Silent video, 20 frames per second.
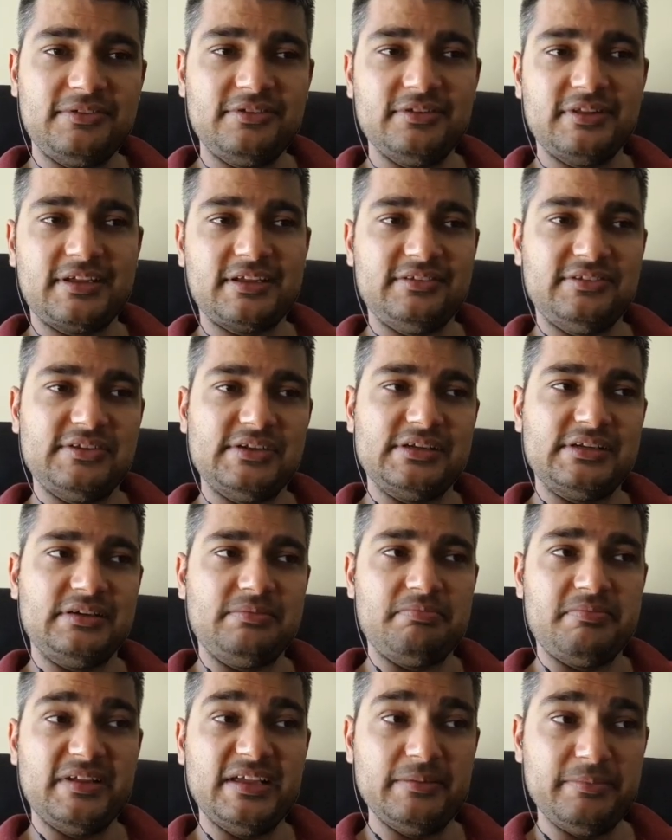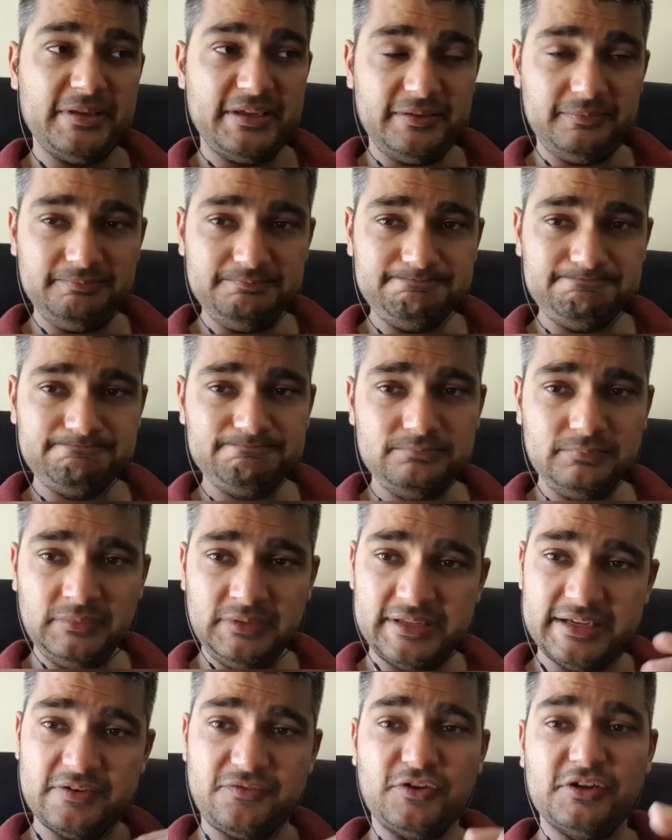So the consultant may be
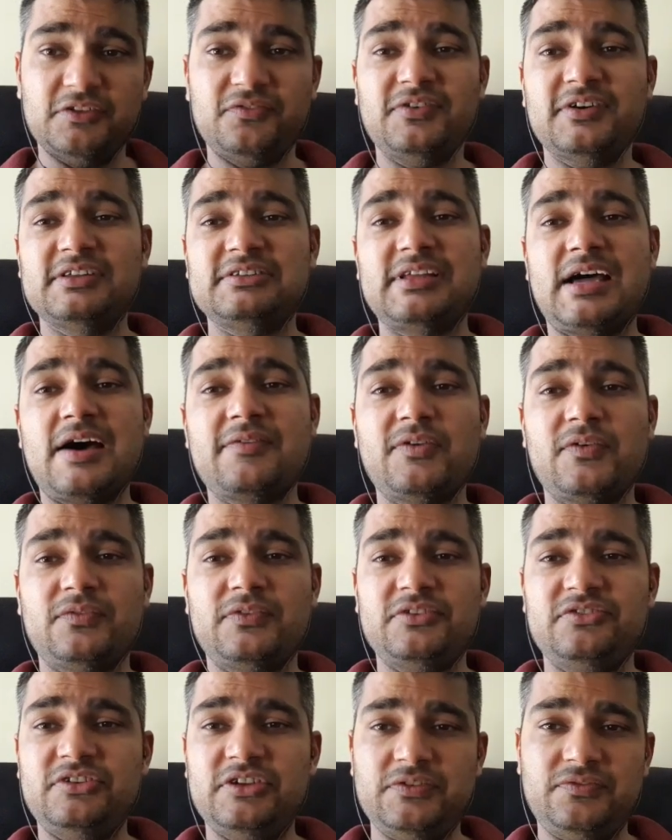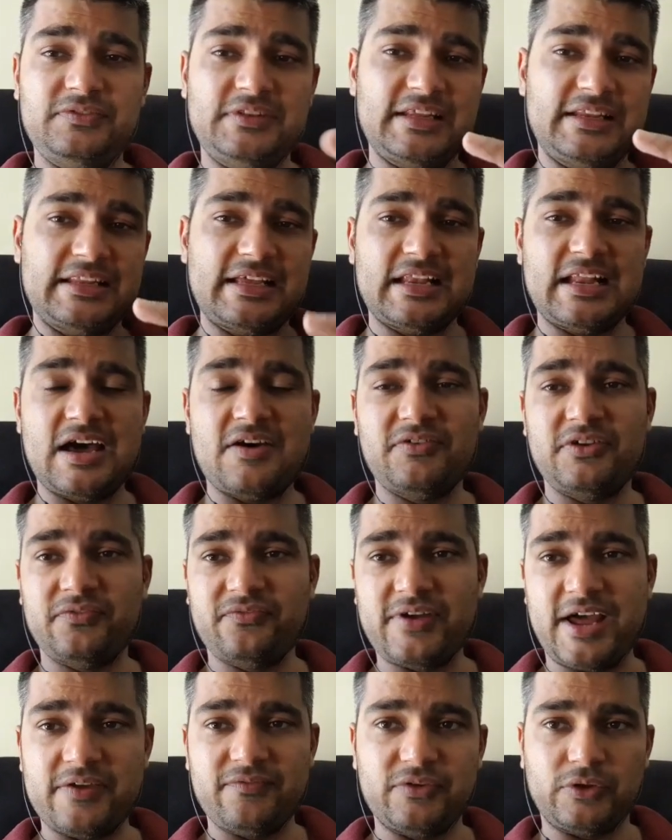there for the first half of the shift, and then after
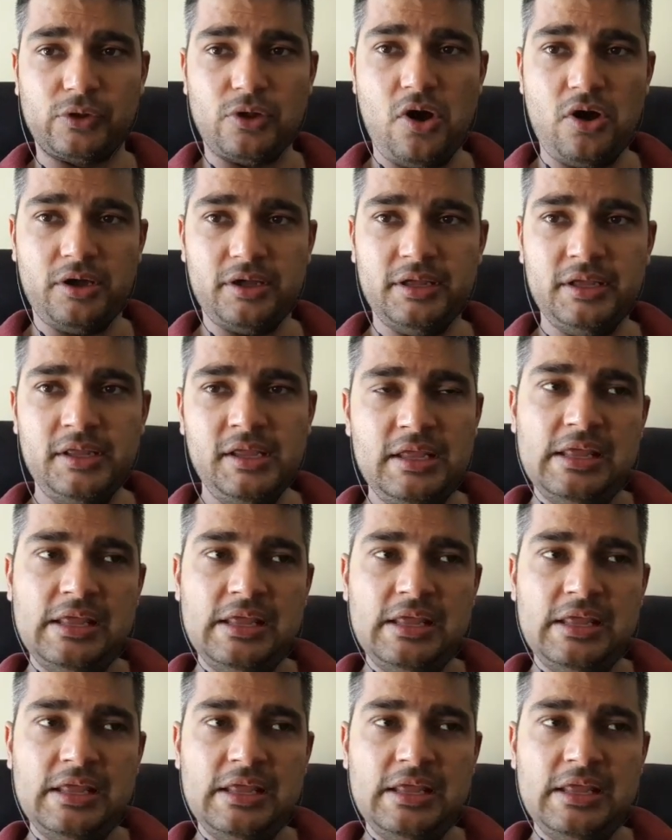5 o'clock,